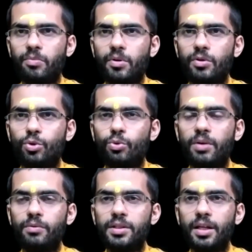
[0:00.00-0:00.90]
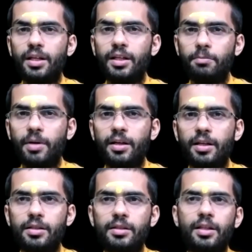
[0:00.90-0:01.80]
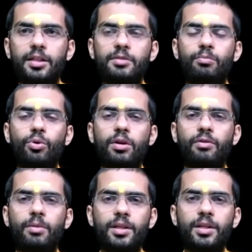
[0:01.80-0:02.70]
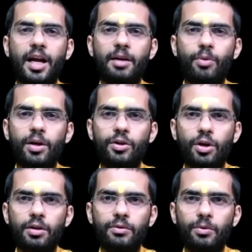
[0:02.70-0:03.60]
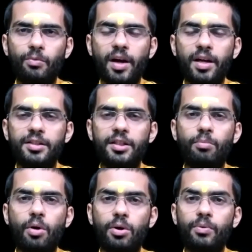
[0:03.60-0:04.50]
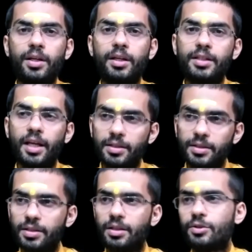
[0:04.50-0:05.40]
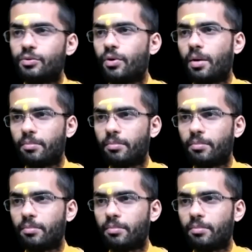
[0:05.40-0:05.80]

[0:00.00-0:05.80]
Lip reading: So when we say independence, it is more from the standpoint of where is it borrowing its existence from.